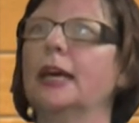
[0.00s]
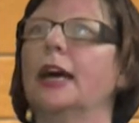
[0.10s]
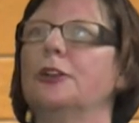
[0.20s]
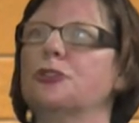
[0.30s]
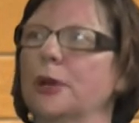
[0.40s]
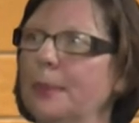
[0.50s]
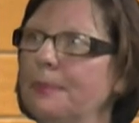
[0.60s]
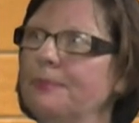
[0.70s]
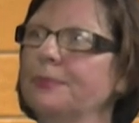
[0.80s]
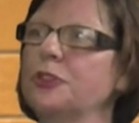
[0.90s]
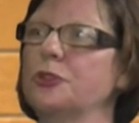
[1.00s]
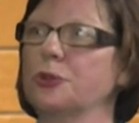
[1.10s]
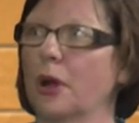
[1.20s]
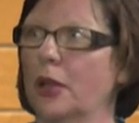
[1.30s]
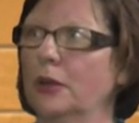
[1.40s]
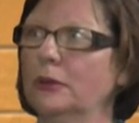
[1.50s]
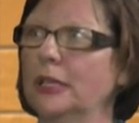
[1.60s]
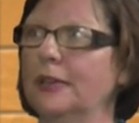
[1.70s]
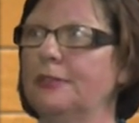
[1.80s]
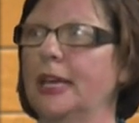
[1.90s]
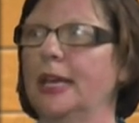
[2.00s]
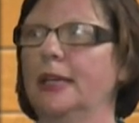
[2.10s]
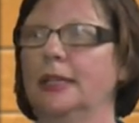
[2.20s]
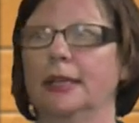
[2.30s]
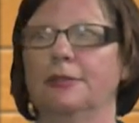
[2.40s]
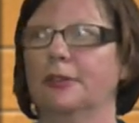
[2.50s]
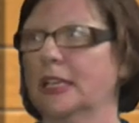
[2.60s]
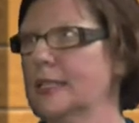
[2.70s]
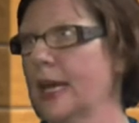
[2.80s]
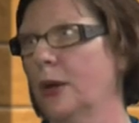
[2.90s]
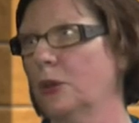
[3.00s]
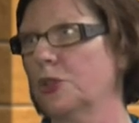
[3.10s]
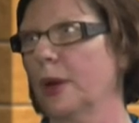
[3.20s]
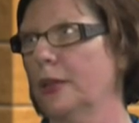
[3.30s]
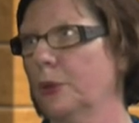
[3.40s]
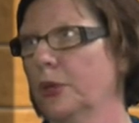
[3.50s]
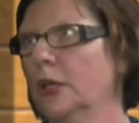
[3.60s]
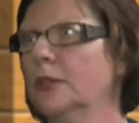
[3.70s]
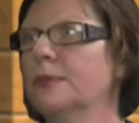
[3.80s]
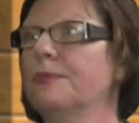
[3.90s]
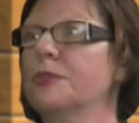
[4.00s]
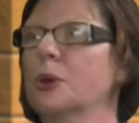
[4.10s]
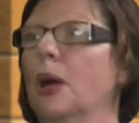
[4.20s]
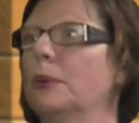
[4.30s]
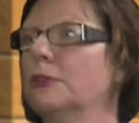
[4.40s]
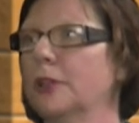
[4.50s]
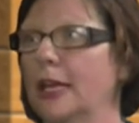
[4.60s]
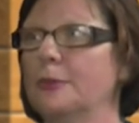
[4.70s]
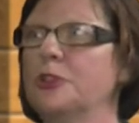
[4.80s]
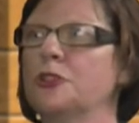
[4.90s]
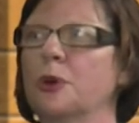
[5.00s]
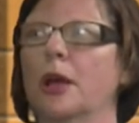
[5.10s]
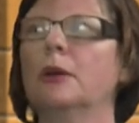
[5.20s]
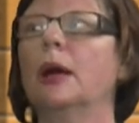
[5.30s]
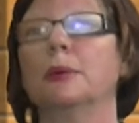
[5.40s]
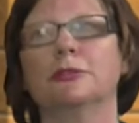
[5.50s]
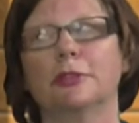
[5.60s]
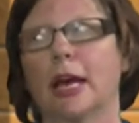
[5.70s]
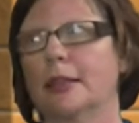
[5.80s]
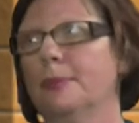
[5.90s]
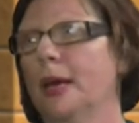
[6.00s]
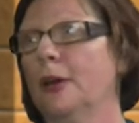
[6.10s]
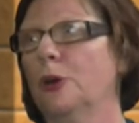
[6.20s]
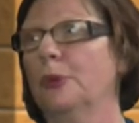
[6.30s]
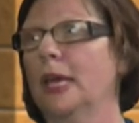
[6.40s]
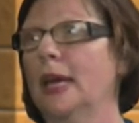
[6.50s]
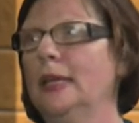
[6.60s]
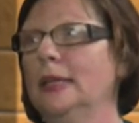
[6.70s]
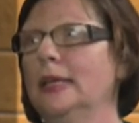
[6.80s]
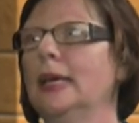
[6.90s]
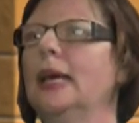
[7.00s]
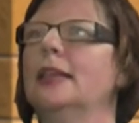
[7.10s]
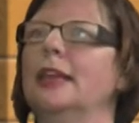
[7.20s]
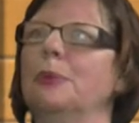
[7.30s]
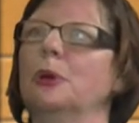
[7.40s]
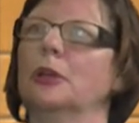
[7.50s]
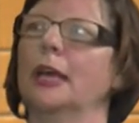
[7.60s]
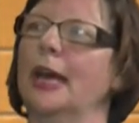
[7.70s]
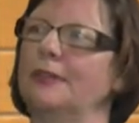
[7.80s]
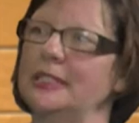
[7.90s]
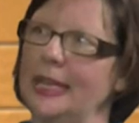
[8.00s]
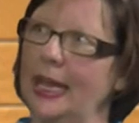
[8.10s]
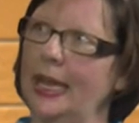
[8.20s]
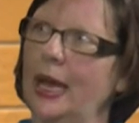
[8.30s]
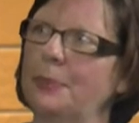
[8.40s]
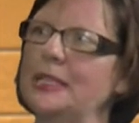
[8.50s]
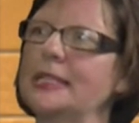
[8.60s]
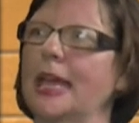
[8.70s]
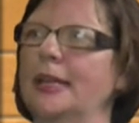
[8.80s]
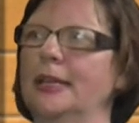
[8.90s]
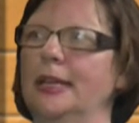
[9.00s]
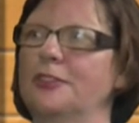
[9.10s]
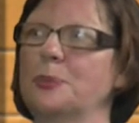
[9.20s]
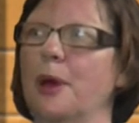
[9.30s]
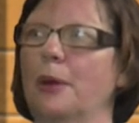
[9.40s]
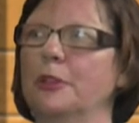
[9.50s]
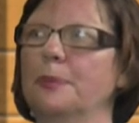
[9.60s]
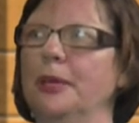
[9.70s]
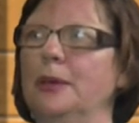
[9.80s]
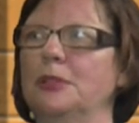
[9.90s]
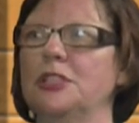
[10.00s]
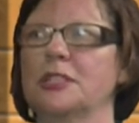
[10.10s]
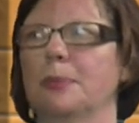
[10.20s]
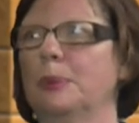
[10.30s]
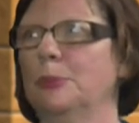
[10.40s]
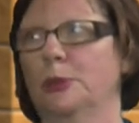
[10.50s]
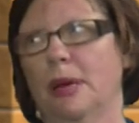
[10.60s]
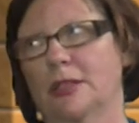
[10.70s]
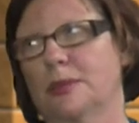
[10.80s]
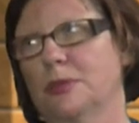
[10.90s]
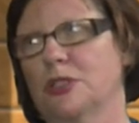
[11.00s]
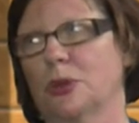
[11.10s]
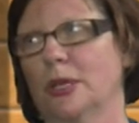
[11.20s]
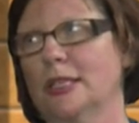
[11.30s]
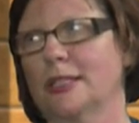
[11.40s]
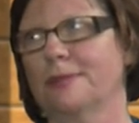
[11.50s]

A trip to Toronto if they live, because I coach around the world. So I will fly them to Toronto, I will fly them back home again. They will have a day up at Scandinave Spa with me, which is up in Blue Mountain Resort.